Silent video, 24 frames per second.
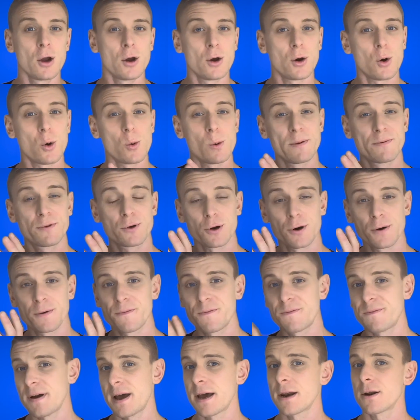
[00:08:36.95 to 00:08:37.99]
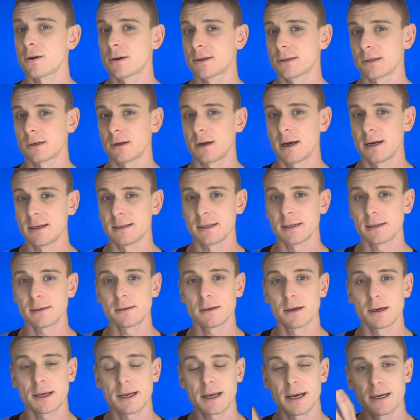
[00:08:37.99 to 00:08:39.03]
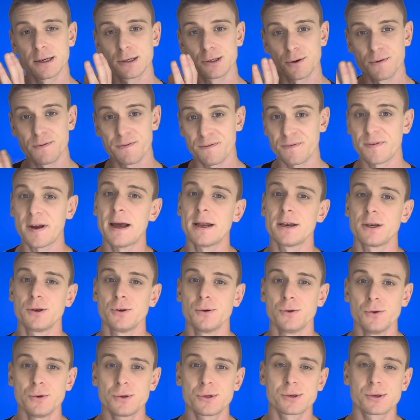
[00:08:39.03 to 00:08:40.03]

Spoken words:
or we've got fat oxidizing, okay, so fat use.